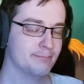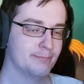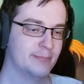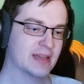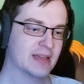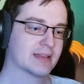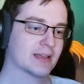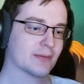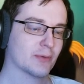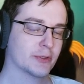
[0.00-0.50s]

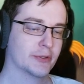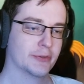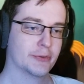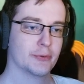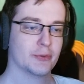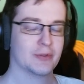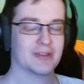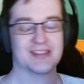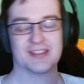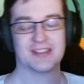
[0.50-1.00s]
Better what you
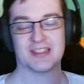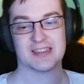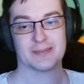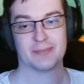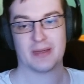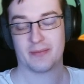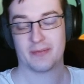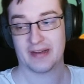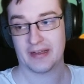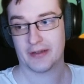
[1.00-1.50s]
do is just
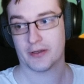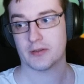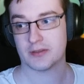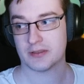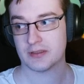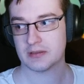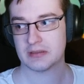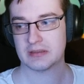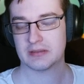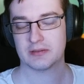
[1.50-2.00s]
spam
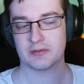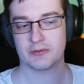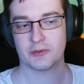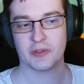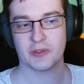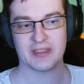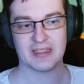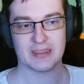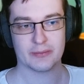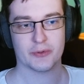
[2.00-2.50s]
Regrowths.
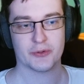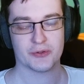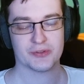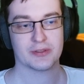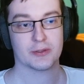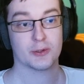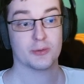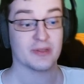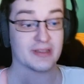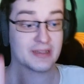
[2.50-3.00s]
Doing that
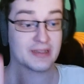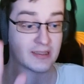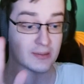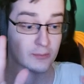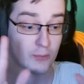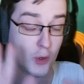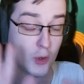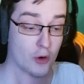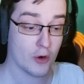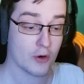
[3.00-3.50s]
burst, you will heal
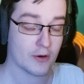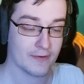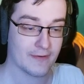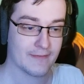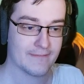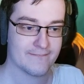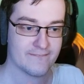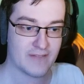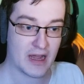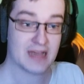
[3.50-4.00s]
more
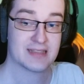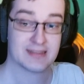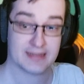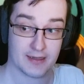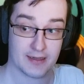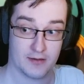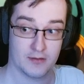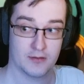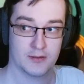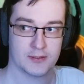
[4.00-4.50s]

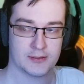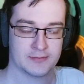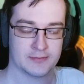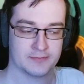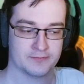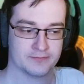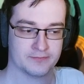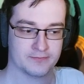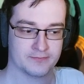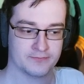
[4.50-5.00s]
faster.
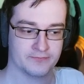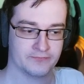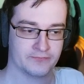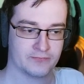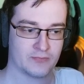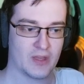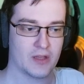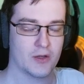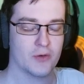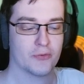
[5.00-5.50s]

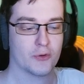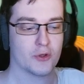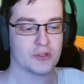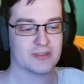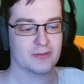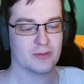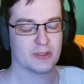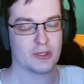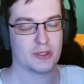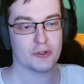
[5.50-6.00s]
Of
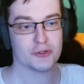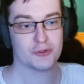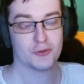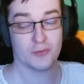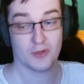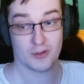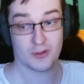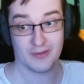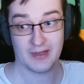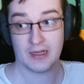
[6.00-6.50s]
course, it will cost you
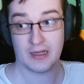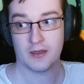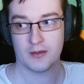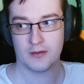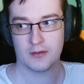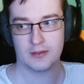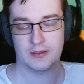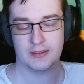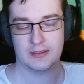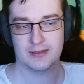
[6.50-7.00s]
more mana,
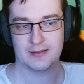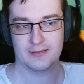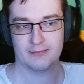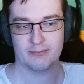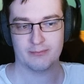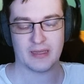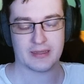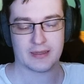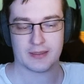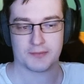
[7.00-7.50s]

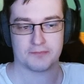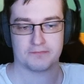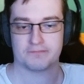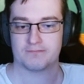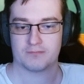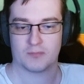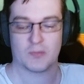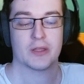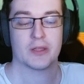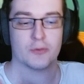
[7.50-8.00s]
but
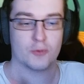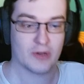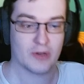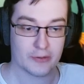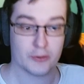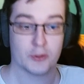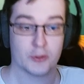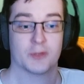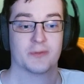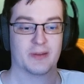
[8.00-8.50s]
you
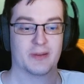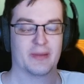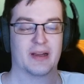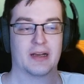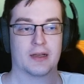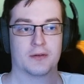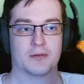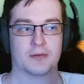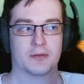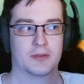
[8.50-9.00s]
are good with
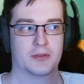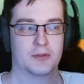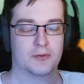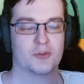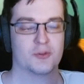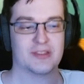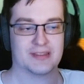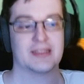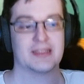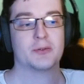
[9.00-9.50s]
mana.
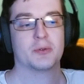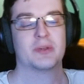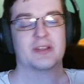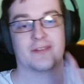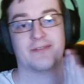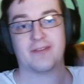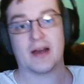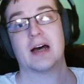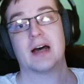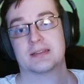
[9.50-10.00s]
You just need to
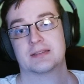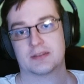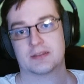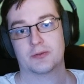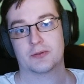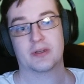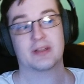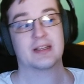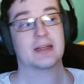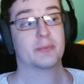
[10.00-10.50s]
heal fast
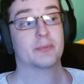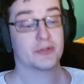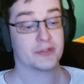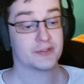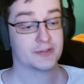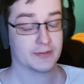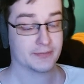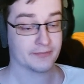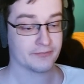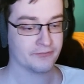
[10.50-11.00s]
during that
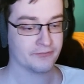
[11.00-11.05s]
burst.